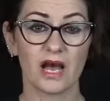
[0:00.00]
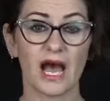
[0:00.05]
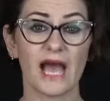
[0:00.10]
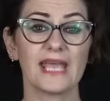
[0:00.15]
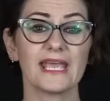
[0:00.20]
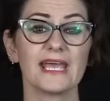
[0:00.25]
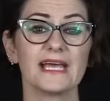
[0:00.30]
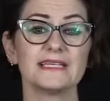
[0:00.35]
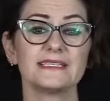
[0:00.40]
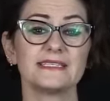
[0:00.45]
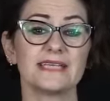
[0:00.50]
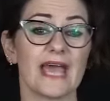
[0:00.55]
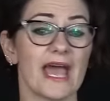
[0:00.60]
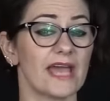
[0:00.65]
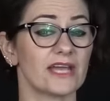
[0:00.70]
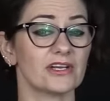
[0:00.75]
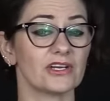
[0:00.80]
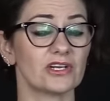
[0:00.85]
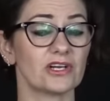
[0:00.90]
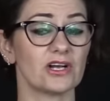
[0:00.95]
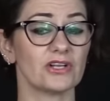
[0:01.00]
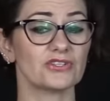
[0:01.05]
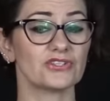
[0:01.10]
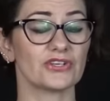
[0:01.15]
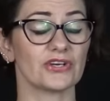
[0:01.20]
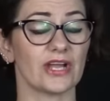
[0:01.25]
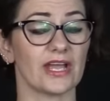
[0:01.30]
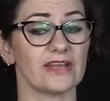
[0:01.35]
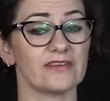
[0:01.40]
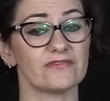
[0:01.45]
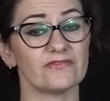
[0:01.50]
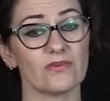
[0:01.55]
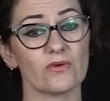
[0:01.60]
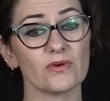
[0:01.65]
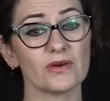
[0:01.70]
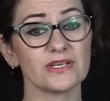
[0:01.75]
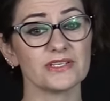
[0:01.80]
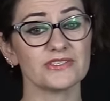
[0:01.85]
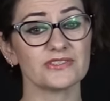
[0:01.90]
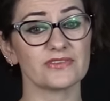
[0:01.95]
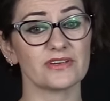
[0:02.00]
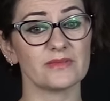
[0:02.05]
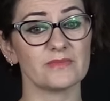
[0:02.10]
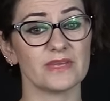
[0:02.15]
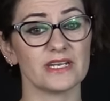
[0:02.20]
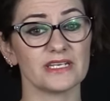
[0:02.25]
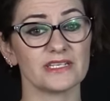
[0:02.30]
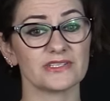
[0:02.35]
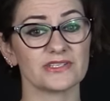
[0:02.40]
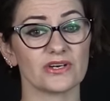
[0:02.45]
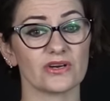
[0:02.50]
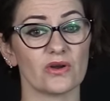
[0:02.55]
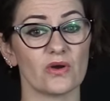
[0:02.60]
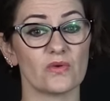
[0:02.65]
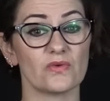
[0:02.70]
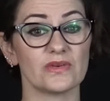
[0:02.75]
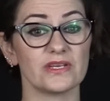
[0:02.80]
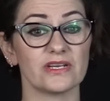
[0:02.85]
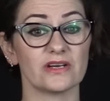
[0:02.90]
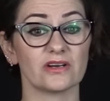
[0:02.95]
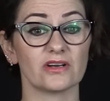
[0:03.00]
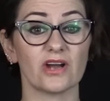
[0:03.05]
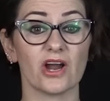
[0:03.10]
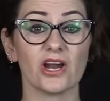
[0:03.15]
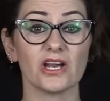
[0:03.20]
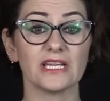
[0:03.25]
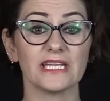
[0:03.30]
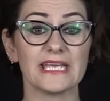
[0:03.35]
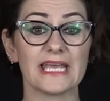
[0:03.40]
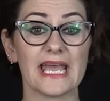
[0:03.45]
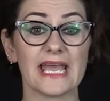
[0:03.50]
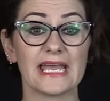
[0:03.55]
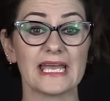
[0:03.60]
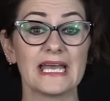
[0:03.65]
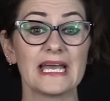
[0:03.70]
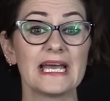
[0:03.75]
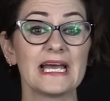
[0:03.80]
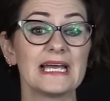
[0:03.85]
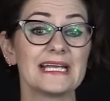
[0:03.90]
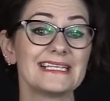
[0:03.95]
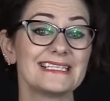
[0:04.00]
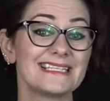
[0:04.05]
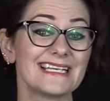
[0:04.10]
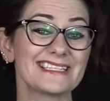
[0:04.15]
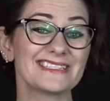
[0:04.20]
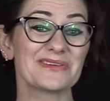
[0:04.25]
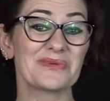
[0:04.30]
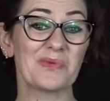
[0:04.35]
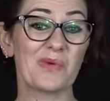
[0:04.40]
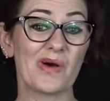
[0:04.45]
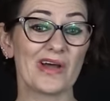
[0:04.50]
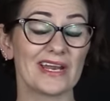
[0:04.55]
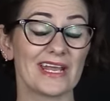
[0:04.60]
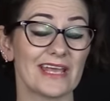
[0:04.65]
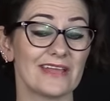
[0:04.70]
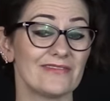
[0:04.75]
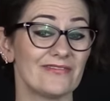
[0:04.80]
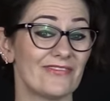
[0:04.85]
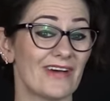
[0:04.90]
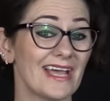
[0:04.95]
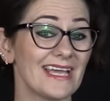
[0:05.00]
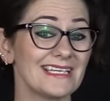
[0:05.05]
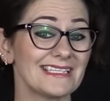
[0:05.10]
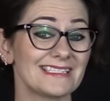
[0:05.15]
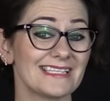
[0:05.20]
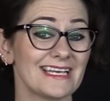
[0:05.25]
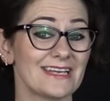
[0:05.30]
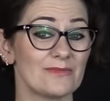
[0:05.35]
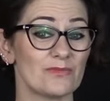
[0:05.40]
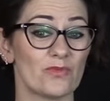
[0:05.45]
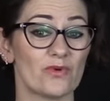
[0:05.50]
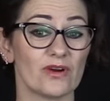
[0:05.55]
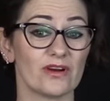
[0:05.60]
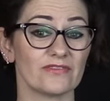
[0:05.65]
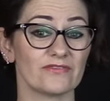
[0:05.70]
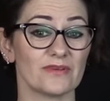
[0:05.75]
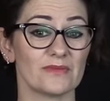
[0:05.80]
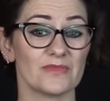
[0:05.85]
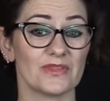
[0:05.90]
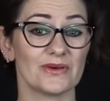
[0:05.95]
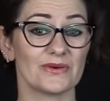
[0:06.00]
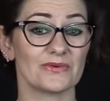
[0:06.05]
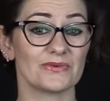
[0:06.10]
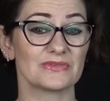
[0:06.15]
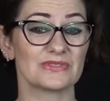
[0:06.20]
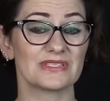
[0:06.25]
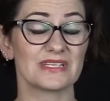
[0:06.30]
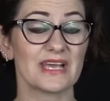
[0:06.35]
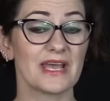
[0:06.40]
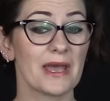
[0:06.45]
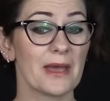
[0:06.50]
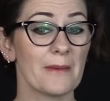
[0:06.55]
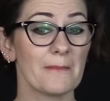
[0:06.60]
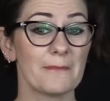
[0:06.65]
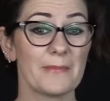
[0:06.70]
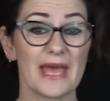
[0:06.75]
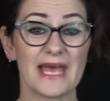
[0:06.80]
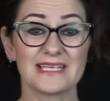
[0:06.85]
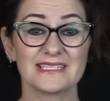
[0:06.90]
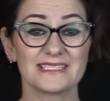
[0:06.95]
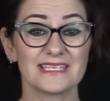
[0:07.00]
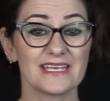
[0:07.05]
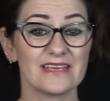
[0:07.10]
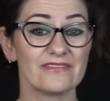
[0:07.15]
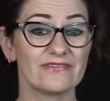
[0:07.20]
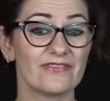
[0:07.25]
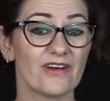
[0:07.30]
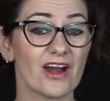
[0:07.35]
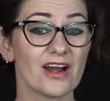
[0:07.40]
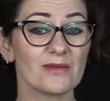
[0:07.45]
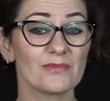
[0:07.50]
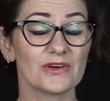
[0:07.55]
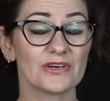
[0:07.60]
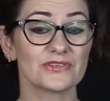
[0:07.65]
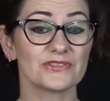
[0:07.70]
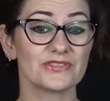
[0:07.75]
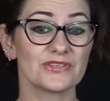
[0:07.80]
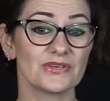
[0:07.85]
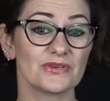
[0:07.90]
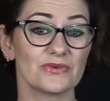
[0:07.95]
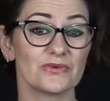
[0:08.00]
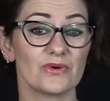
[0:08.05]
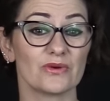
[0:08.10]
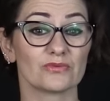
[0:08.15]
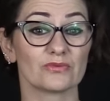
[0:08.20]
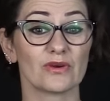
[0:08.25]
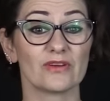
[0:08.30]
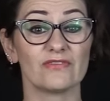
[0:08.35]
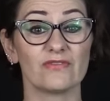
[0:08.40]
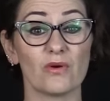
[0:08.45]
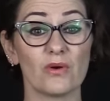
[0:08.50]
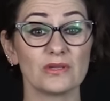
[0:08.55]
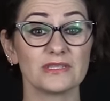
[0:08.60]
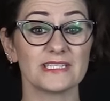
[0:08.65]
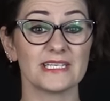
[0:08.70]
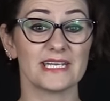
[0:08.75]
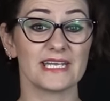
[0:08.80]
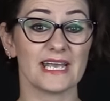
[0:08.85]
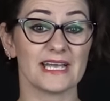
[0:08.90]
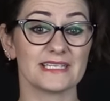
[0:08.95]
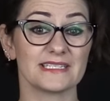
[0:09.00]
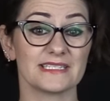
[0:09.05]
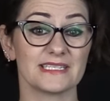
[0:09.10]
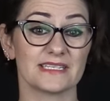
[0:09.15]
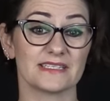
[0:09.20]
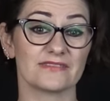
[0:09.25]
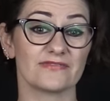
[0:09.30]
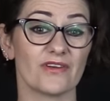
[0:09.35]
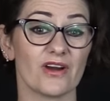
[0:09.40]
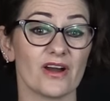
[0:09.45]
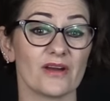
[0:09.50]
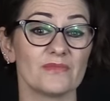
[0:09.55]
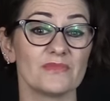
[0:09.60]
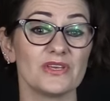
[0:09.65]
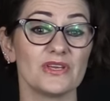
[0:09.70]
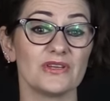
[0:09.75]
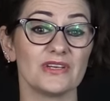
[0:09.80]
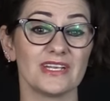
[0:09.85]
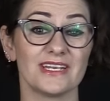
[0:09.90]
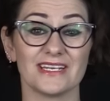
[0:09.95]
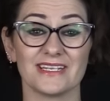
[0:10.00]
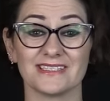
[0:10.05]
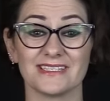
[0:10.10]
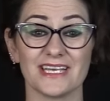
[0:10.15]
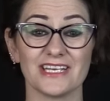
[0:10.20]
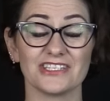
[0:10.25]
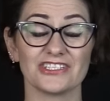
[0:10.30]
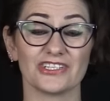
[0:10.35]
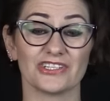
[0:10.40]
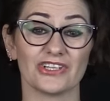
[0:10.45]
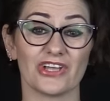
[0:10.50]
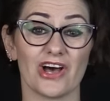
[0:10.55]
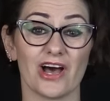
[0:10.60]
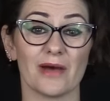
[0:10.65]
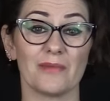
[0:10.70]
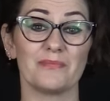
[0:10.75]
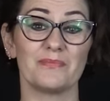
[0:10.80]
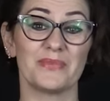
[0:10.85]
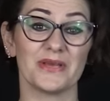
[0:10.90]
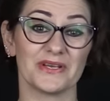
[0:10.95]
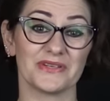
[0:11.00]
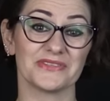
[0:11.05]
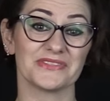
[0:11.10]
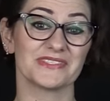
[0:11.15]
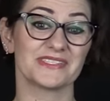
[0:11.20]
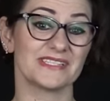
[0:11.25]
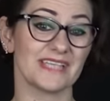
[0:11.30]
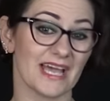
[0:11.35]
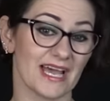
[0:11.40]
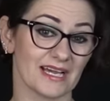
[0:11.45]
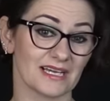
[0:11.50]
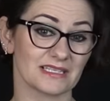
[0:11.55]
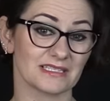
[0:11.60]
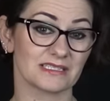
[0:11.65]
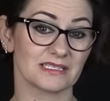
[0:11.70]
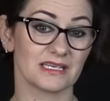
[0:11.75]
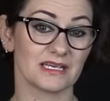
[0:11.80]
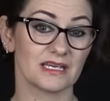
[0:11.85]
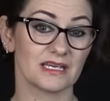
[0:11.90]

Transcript: I guess Agriculture and Forestry Minister Oneil Carlier doesn't want advice anymore from those pesky farmers who revolted against his farm unionization law, Bill 6.